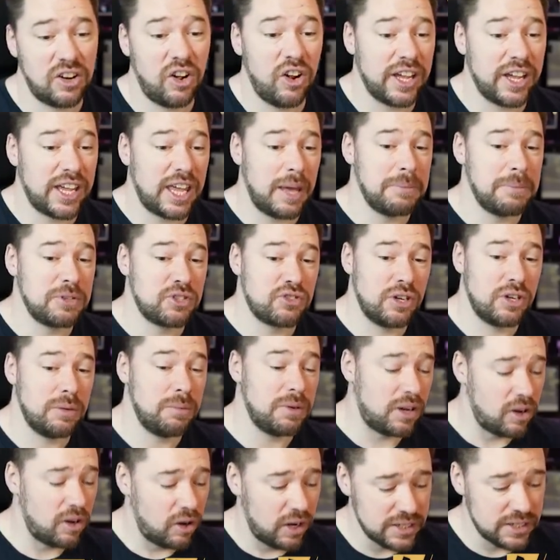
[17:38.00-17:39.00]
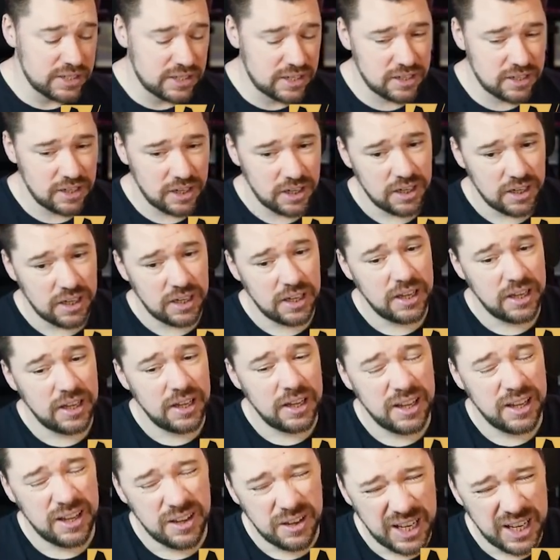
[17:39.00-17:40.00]
high chemistry. But guys,
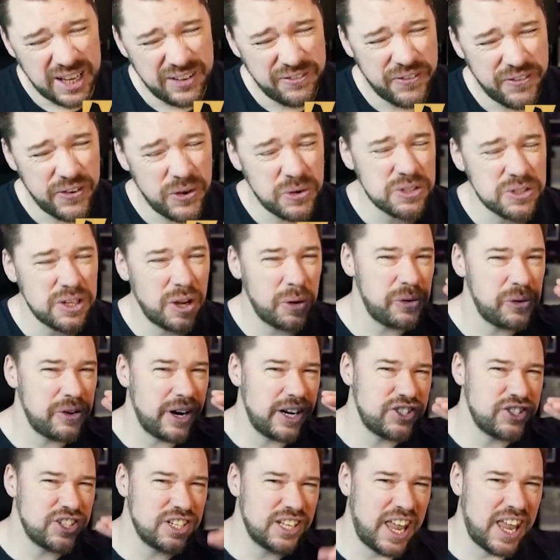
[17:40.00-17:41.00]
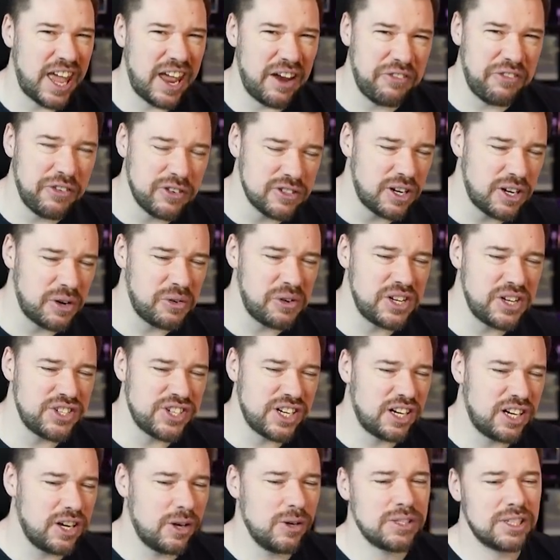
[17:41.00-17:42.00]
it feels like we're edging there. It feels like we're
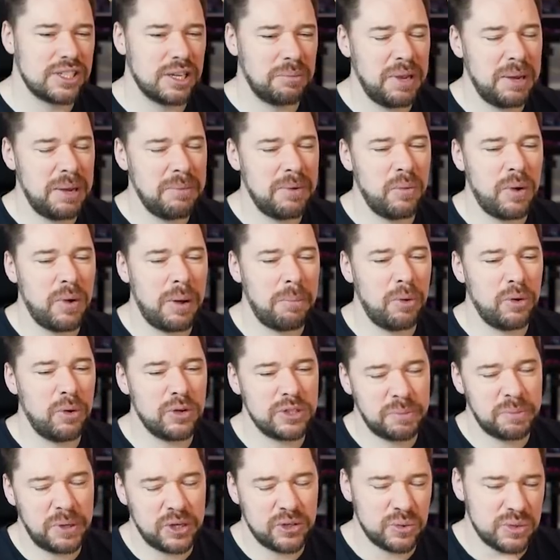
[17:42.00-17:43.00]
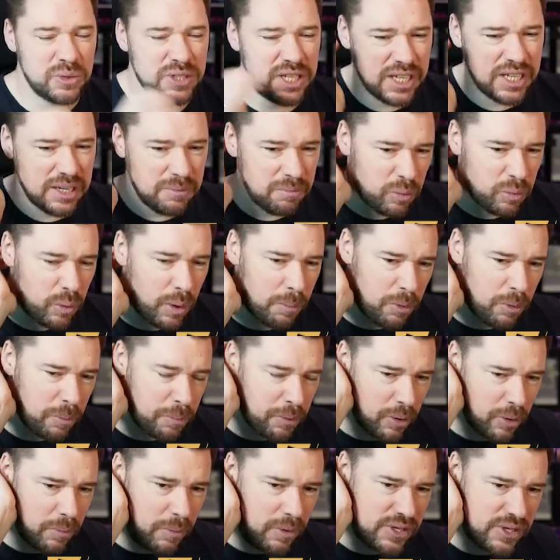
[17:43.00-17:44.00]
edging closer. Maybe one more special team, one more
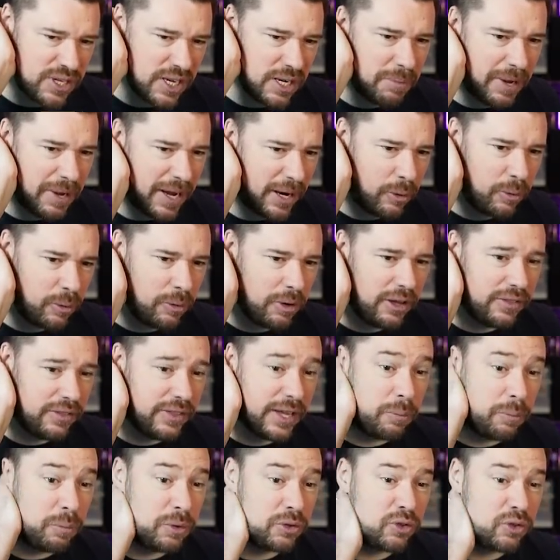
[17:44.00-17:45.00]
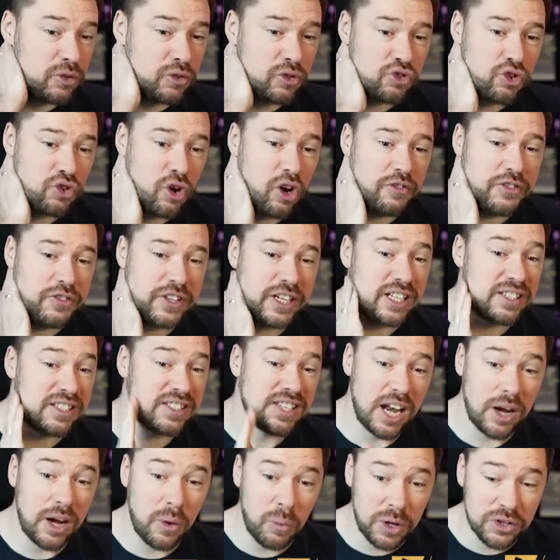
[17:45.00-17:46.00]
promo team out, and then we'll do the drafting
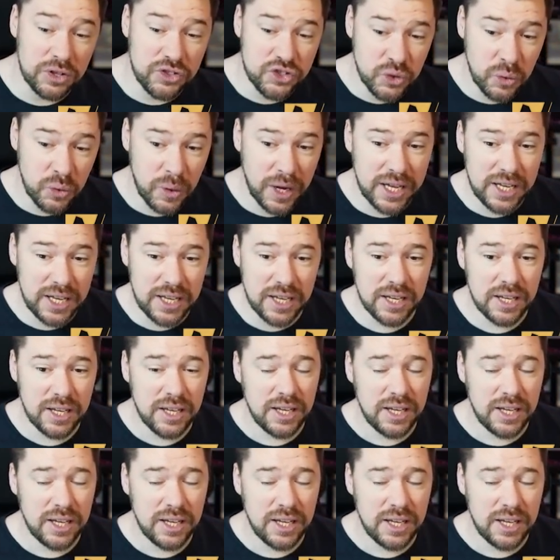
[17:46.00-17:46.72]
until a 128.